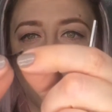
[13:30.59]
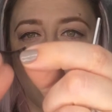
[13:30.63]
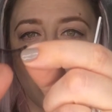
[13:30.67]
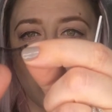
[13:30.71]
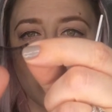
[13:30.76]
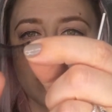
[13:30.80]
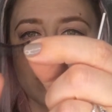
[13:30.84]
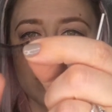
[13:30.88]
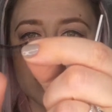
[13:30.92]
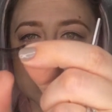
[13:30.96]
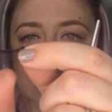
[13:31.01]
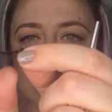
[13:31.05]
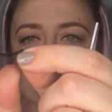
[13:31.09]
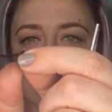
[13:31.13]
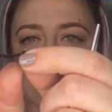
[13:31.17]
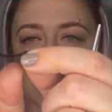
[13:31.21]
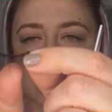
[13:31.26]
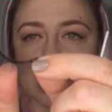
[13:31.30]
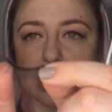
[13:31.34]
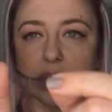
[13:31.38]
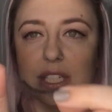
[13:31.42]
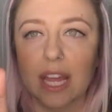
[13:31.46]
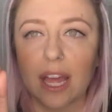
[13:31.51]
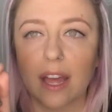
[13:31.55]
all of a sudden I
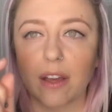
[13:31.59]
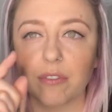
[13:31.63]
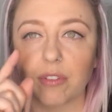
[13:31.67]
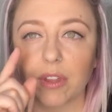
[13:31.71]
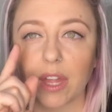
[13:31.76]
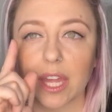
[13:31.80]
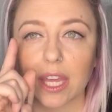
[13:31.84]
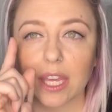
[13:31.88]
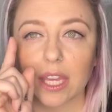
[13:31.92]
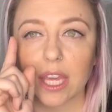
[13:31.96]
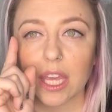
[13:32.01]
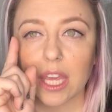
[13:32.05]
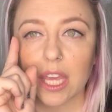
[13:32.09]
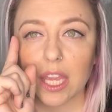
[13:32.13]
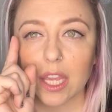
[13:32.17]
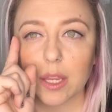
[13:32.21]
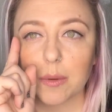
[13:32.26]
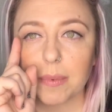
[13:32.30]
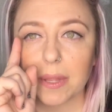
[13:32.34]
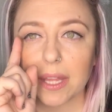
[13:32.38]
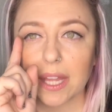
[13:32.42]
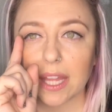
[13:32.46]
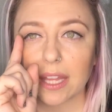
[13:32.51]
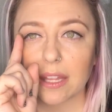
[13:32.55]
just have like,
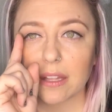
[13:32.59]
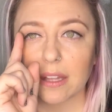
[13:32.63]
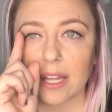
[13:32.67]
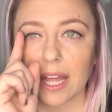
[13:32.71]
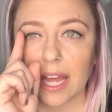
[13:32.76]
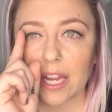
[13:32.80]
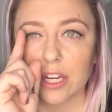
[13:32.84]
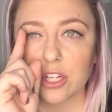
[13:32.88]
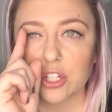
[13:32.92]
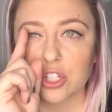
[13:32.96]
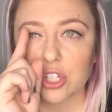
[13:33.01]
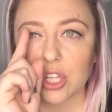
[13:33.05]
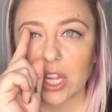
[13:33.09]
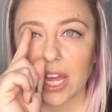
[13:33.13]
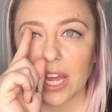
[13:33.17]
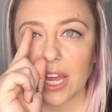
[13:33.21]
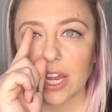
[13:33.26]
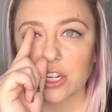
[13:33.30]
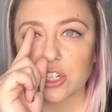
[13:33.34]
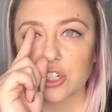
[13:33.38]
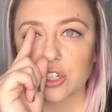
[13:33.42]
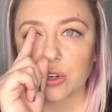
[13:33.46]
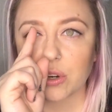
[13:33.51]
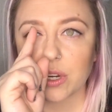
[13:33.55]
it'd be like lash,
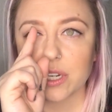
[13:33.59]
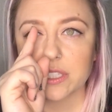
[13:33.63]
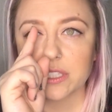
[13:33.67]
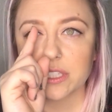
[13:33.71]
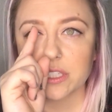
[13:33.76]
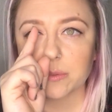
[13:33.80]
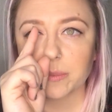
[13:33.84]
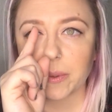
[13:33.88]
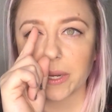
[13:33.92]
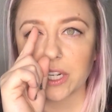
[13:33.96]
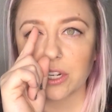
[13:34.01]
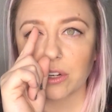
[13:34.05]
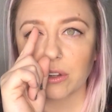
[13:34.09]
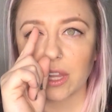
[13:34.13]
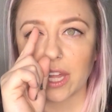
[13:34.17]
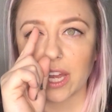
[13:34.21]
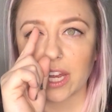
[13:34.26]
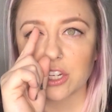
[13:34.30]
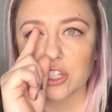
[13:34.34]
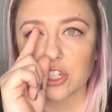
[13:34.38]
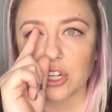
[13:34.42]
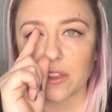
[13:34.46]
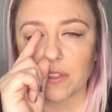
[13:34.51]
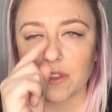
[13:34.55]
lash, crazy spider
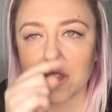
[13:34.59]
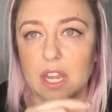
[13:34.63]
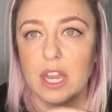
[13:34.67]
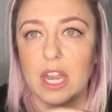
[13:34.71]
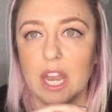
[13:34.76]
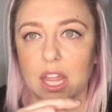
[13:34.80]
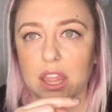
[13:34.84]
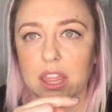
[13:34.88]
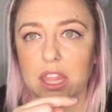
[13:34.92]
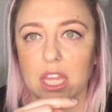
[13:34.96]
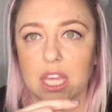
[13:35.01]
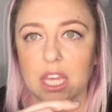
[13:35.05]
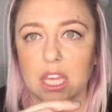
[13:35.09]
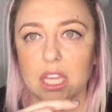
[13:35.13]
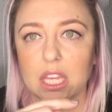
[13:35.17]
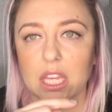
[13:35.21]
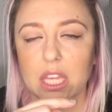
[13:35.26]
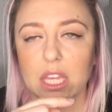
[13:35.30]
lash, and then nothing.